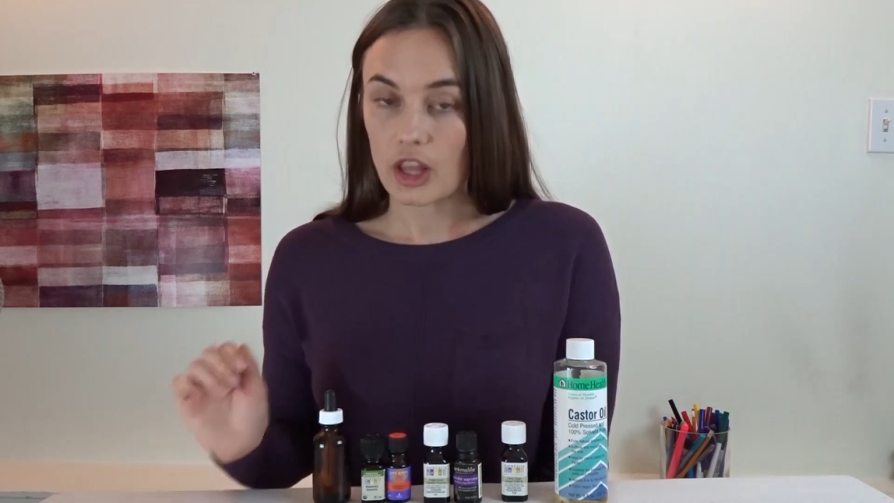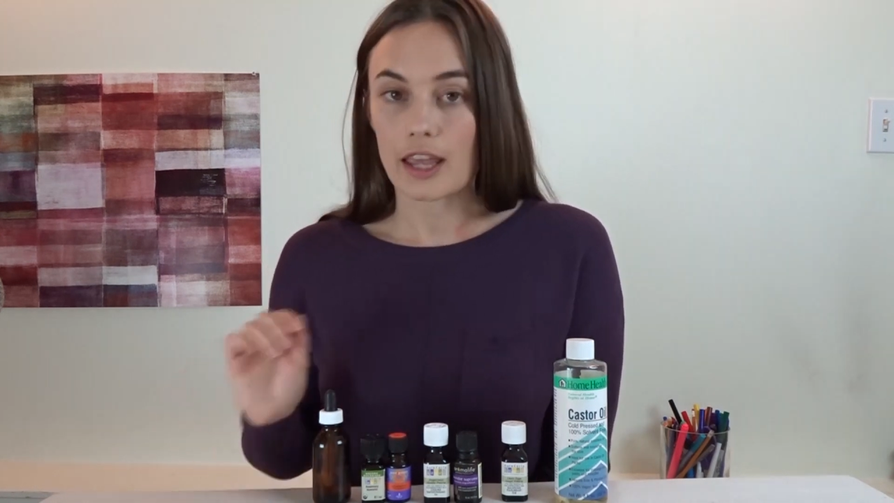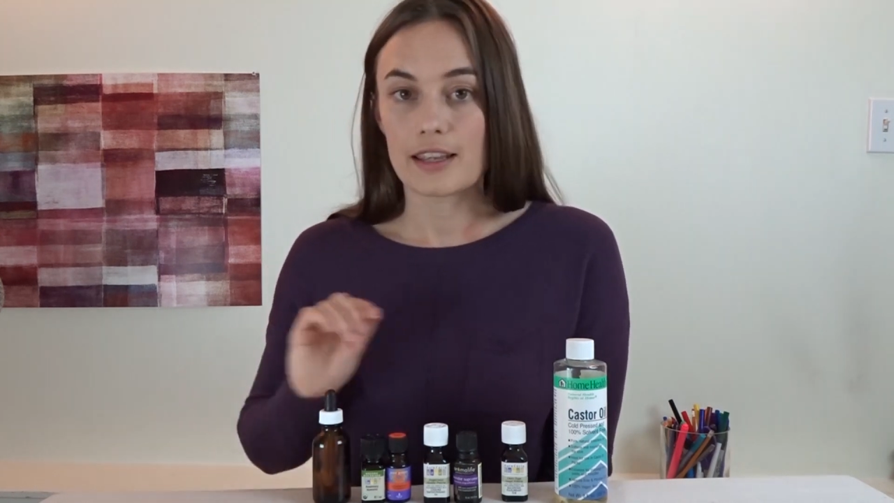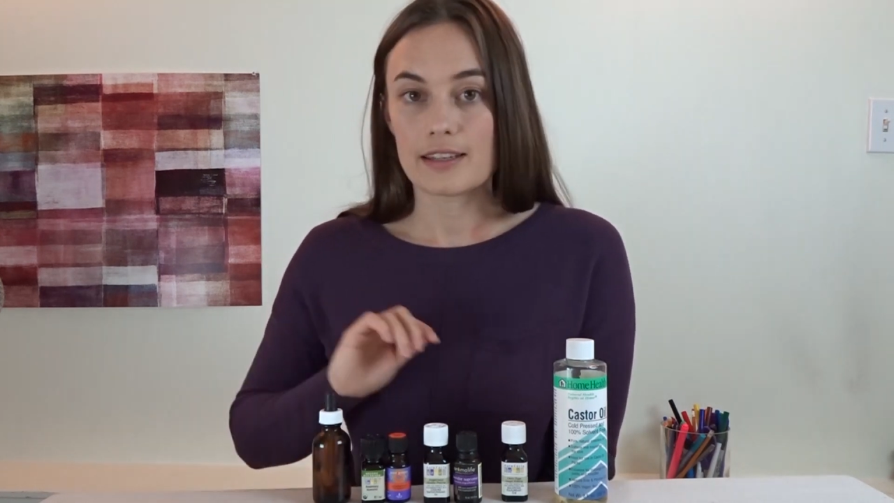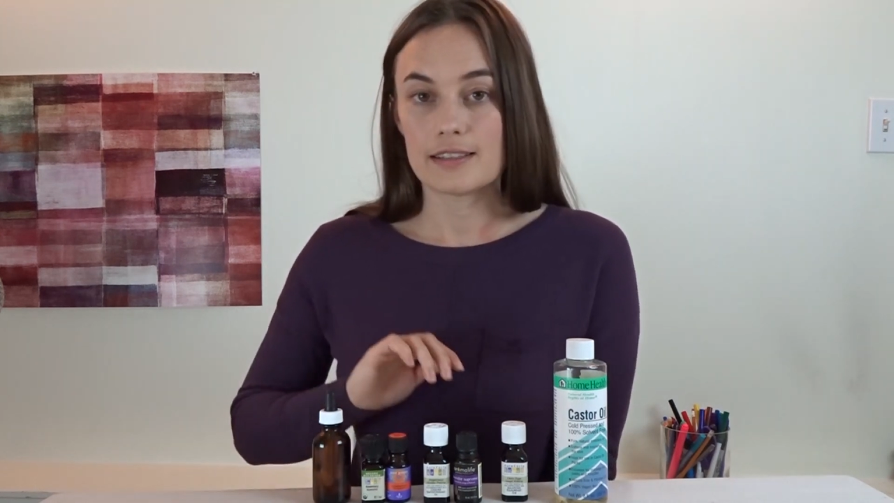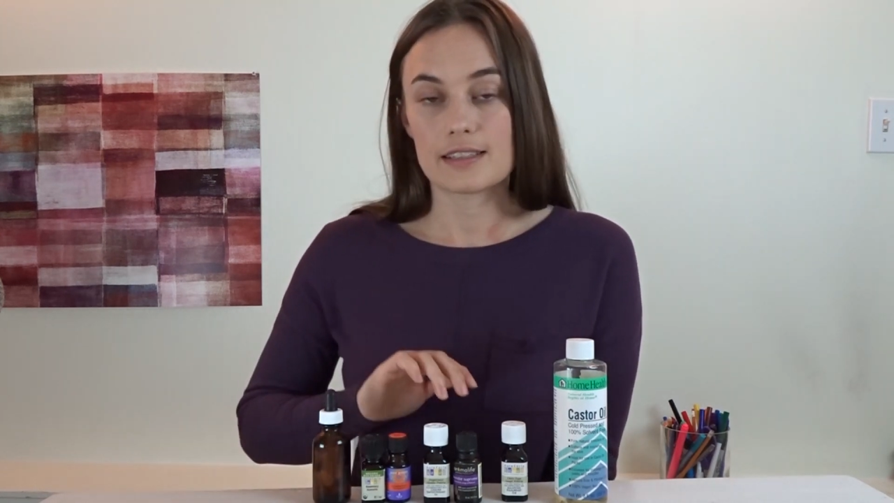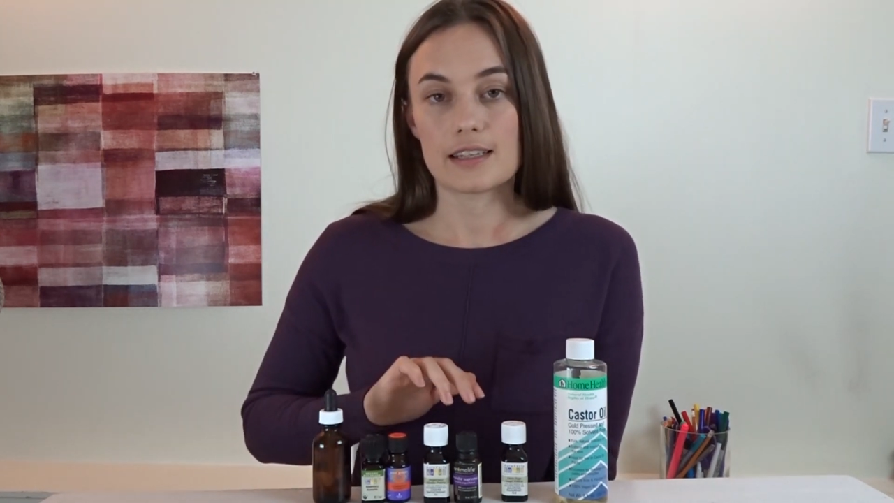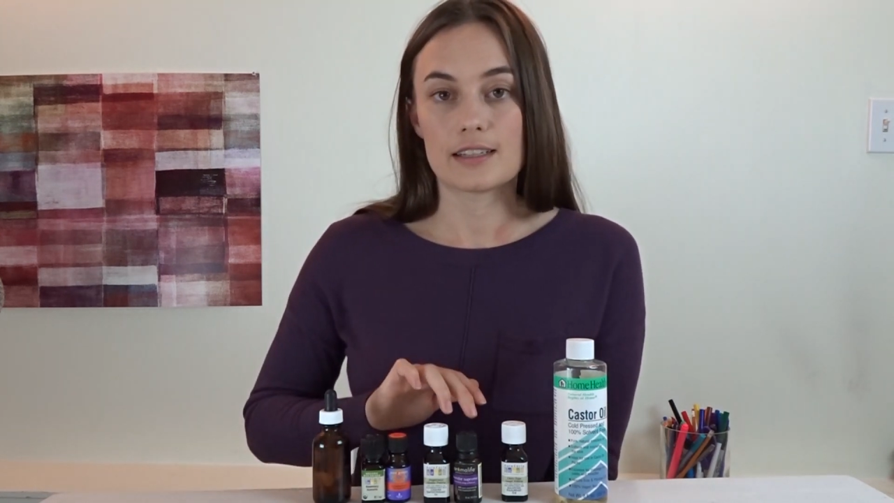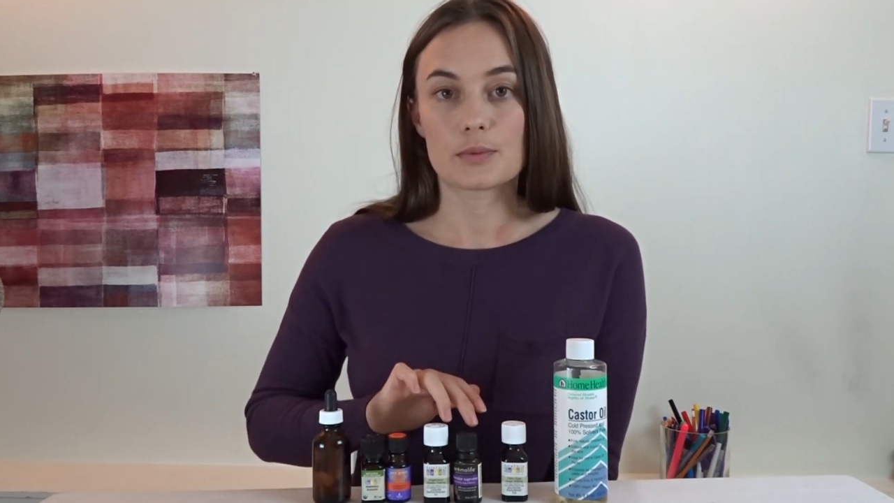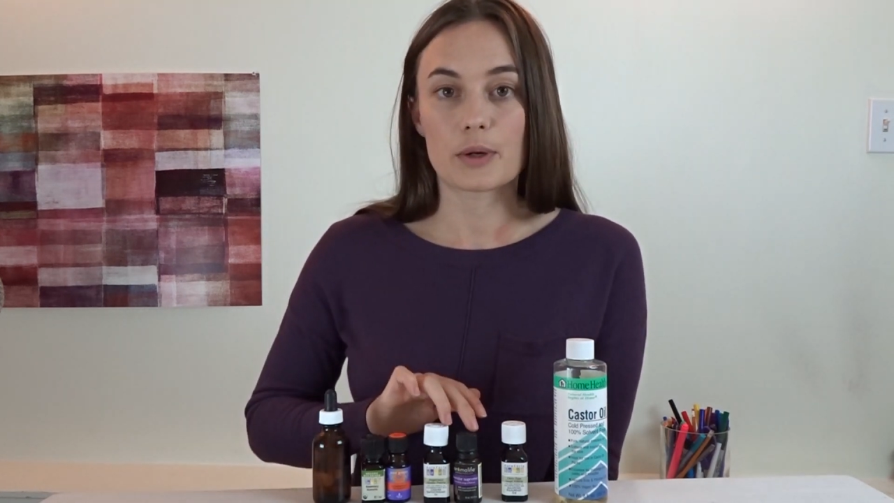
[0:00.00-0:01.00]
And
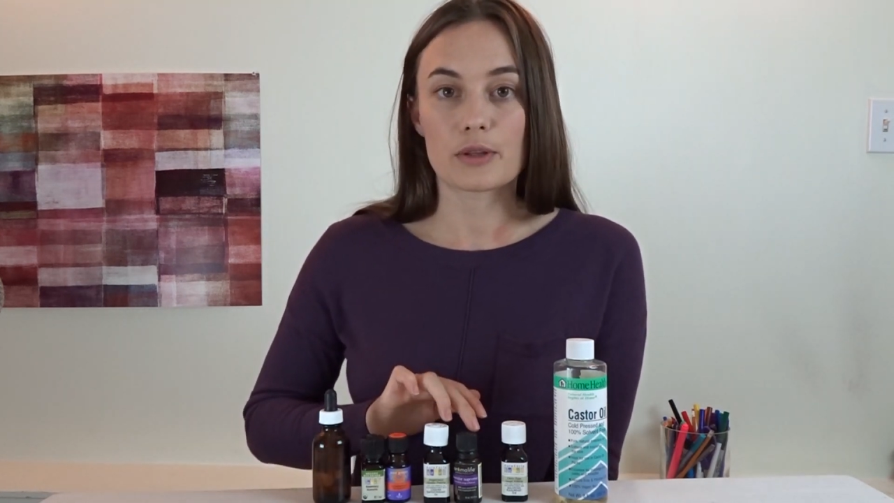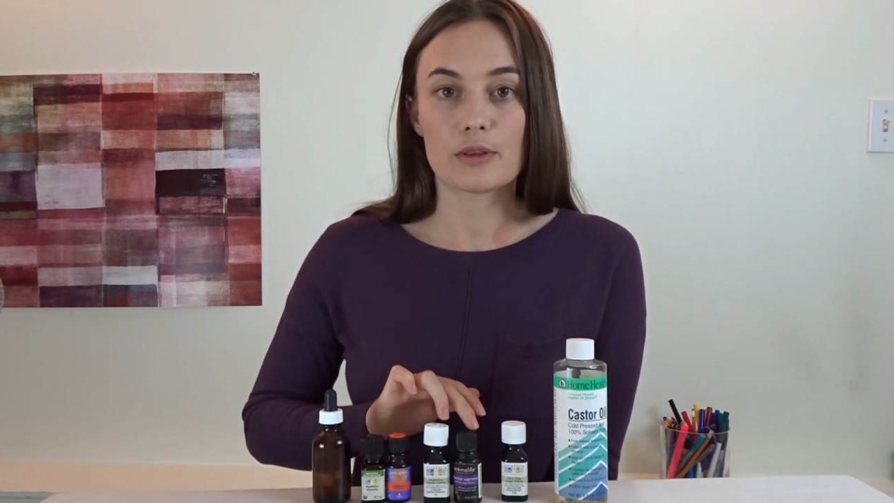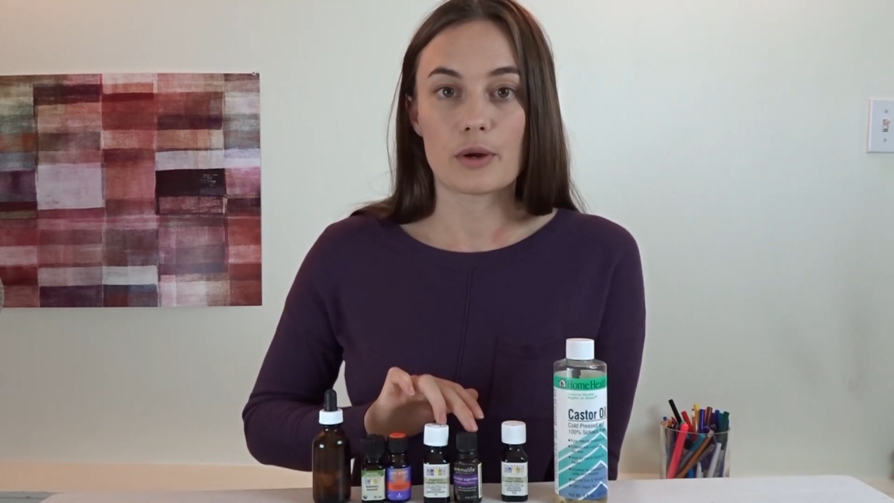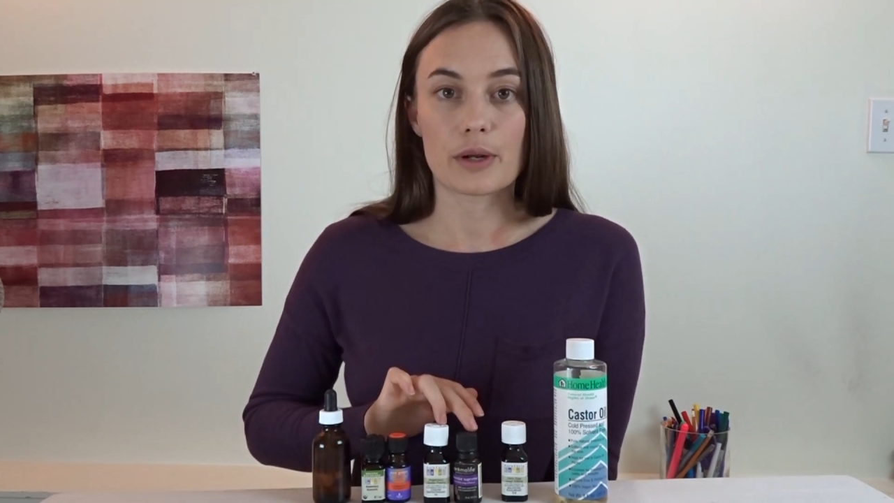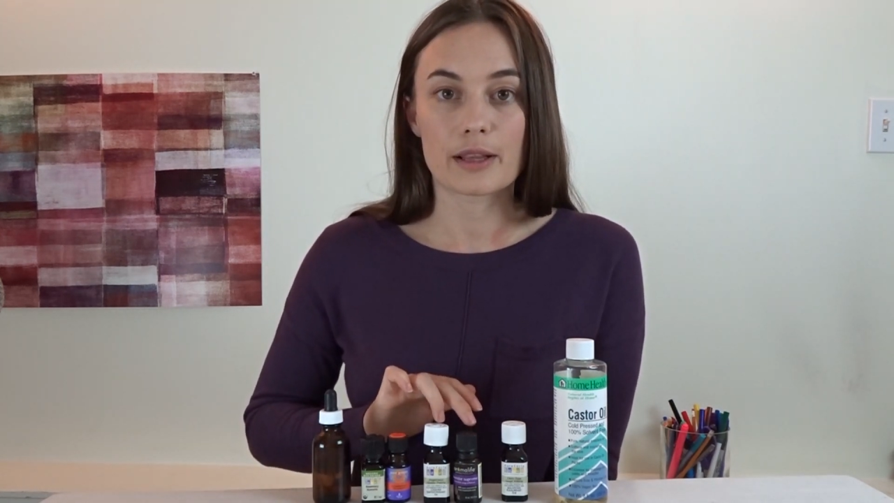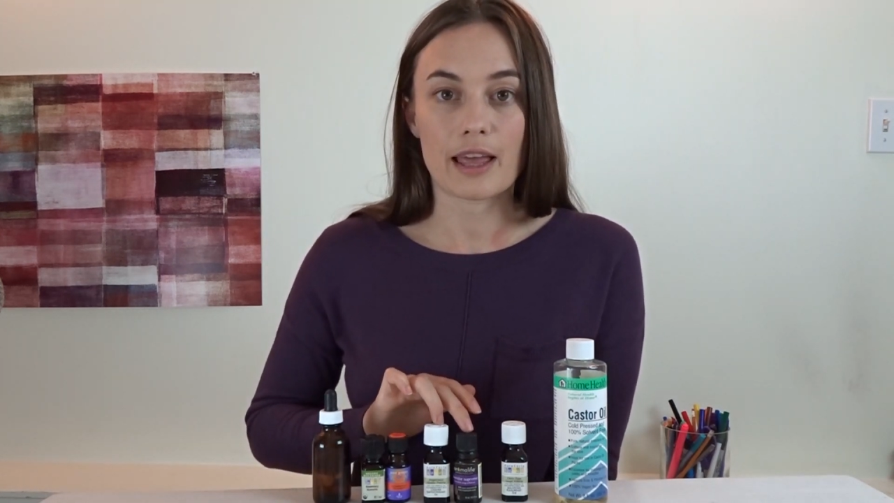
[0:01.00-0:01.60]
it's worth noting